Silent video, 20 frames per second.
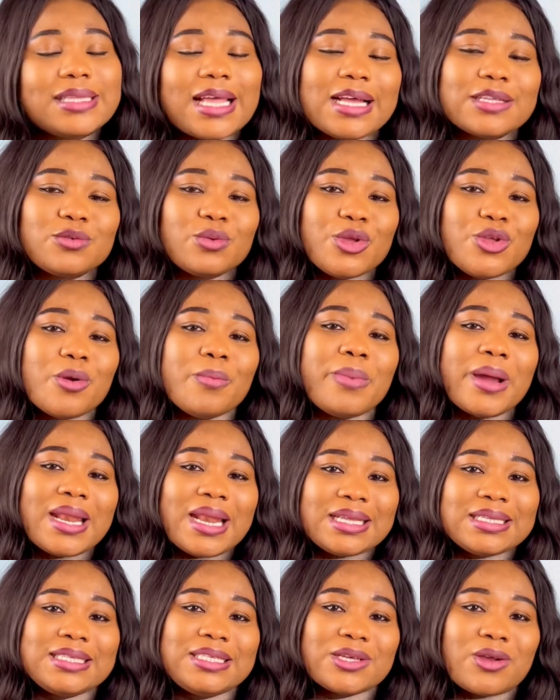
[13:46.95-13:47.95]
That's where you're buying
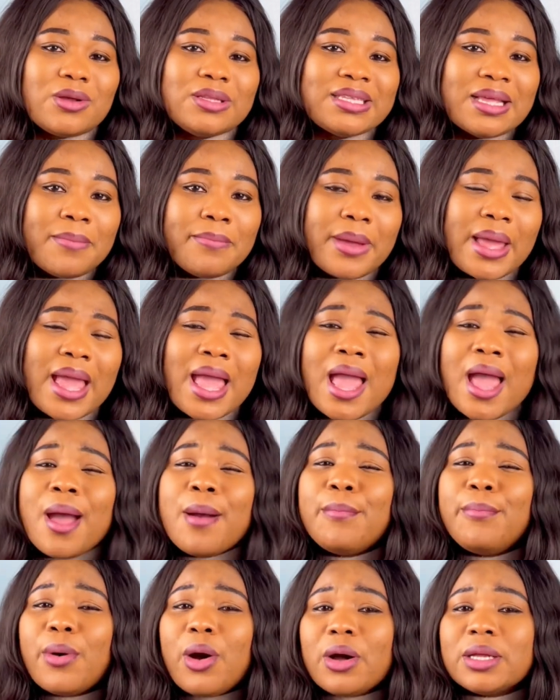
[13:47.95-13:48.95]
as a second-time buyer.
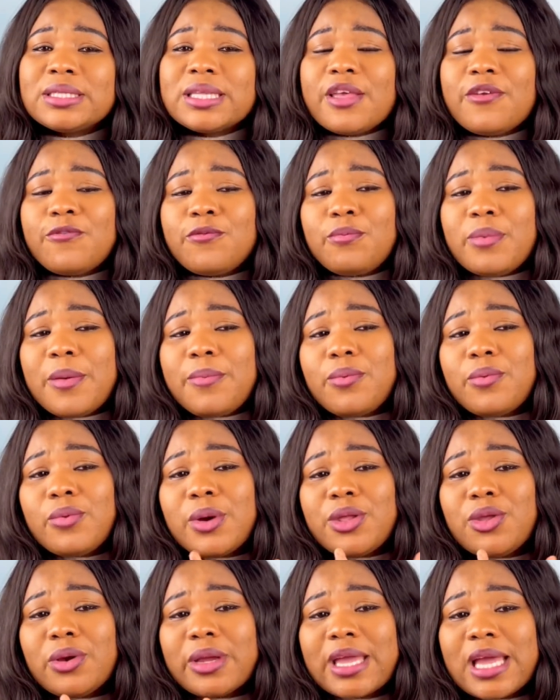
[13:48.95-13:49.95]
But if maybe
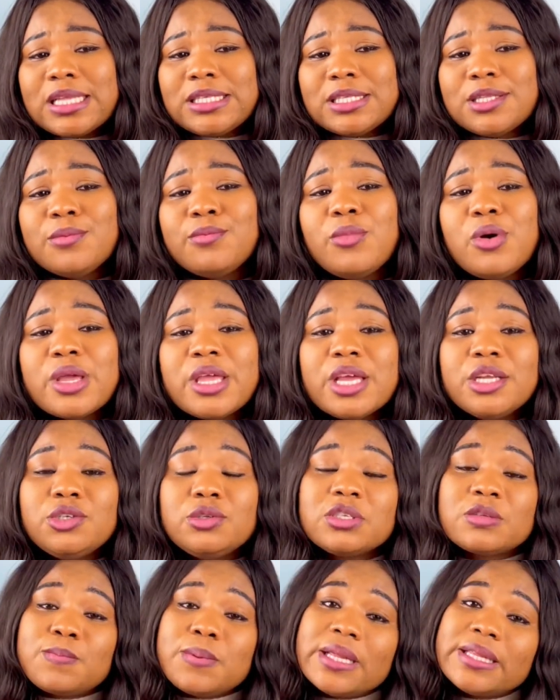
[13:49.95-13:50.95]
when you're getting the mortgage, you
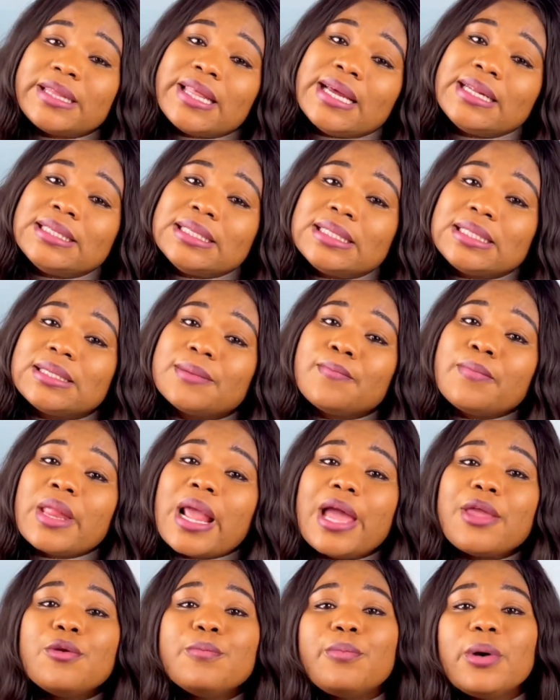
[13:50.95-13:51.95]
splitted it
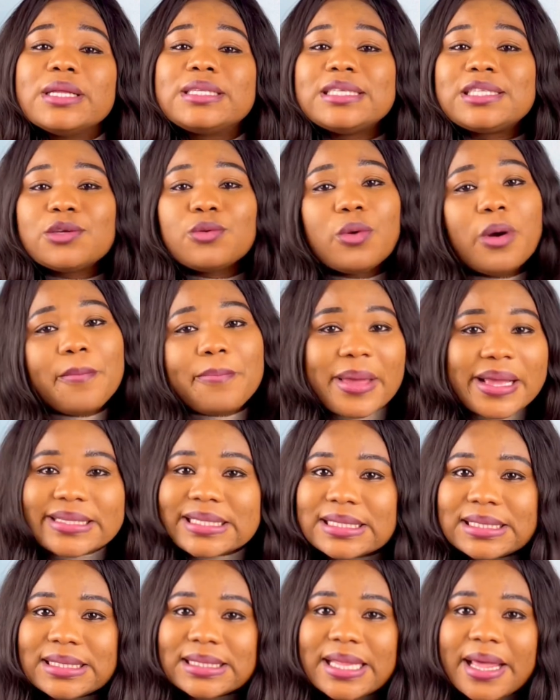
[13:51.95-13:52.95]
and you bought it in one
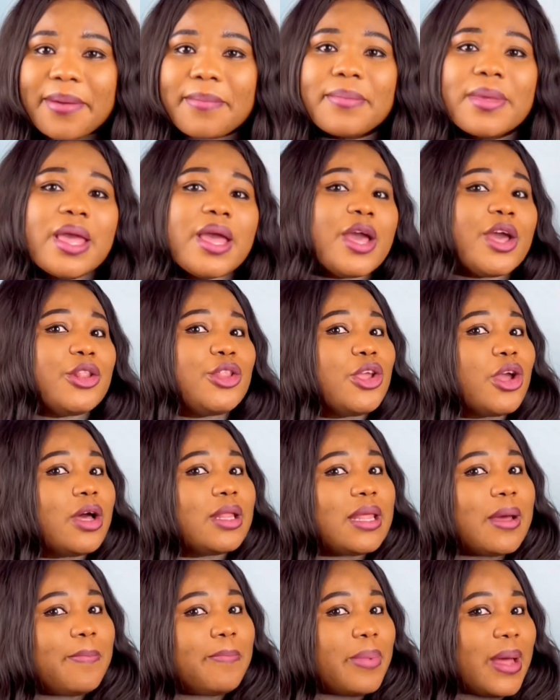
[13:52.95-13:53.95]
person's name, the
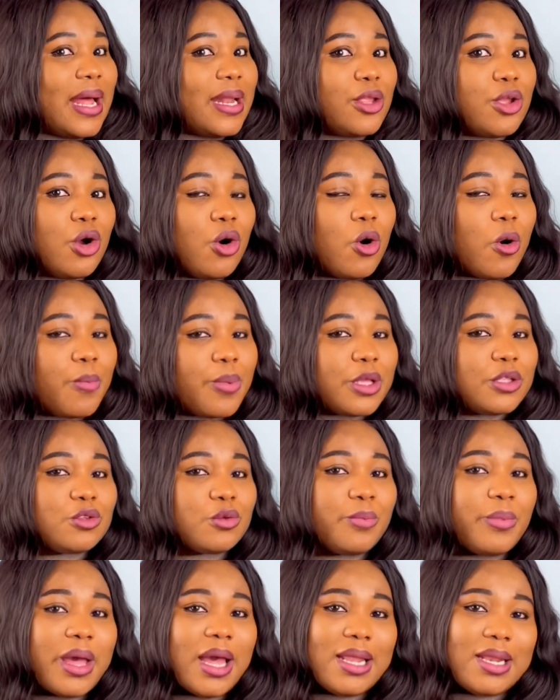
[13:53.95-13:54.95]
other, and you're hoping to
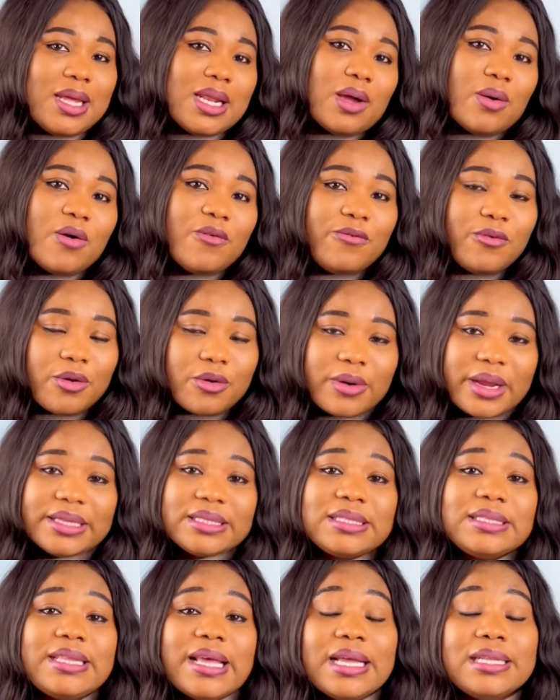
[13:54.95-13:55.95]
buy another one for
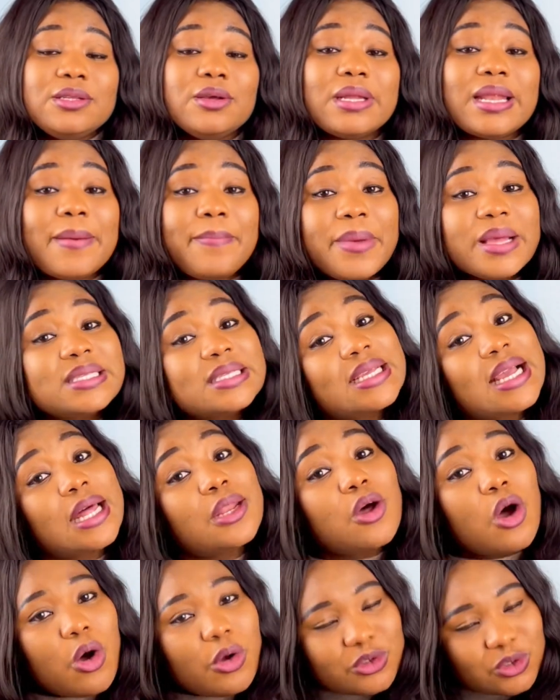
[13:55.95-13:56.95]
rent, then the other person
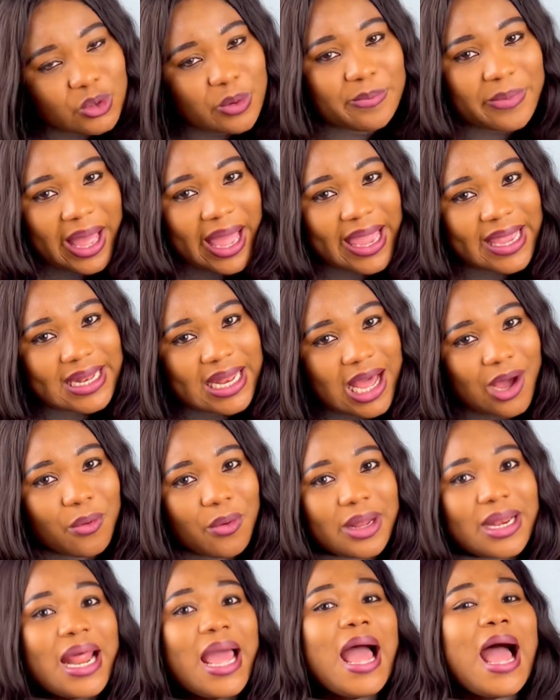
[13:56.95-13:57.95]
can also buy that
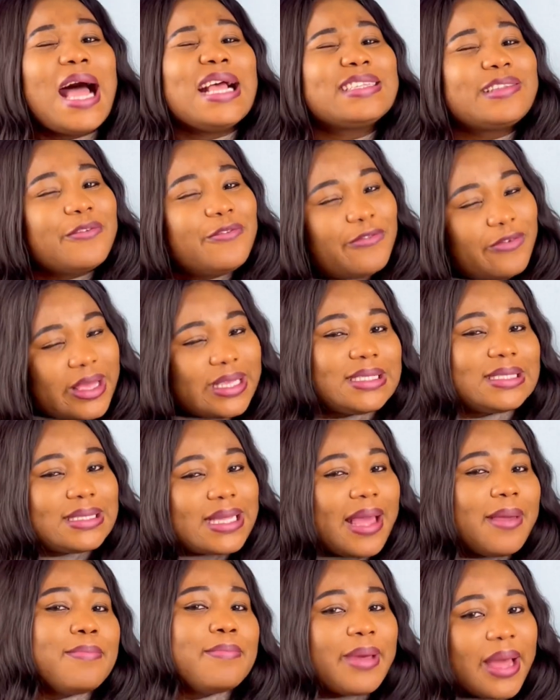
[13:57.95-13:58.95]
one as a
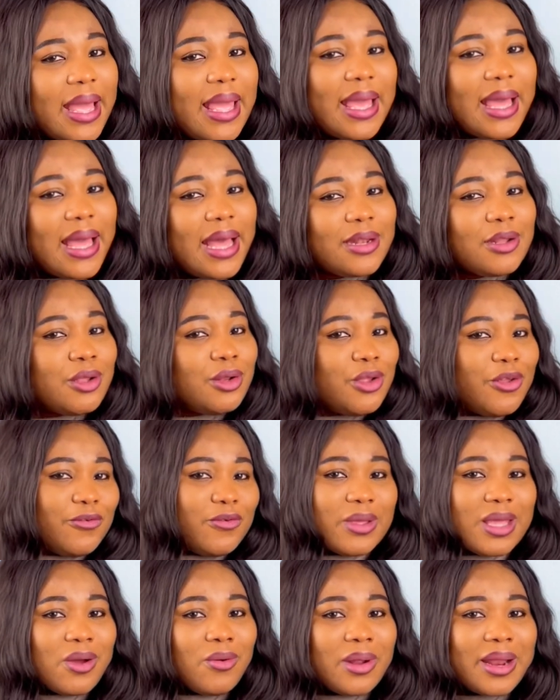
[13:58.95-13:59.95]
first-time buyer. I don't know if
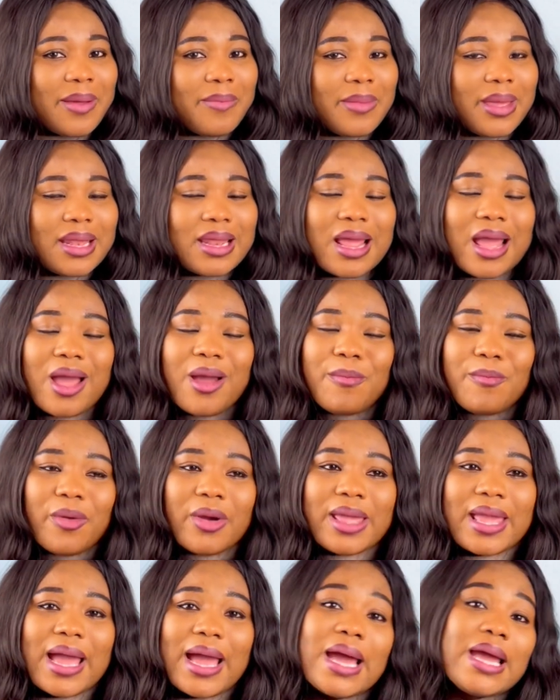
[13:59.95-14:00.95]
you get what I mean,
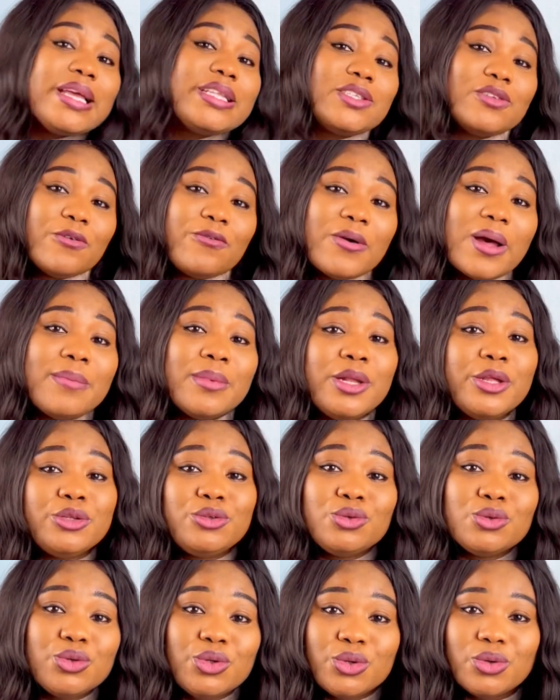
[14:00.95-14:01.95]
but yeah, it's your family,
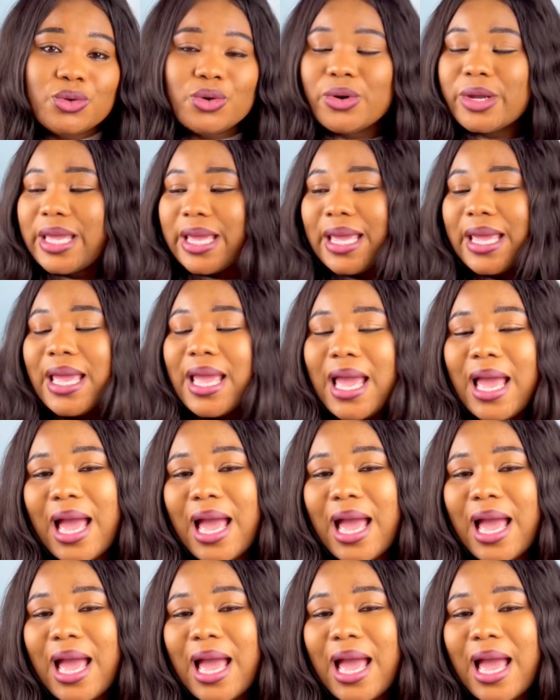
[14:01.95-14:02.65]
do you, okay?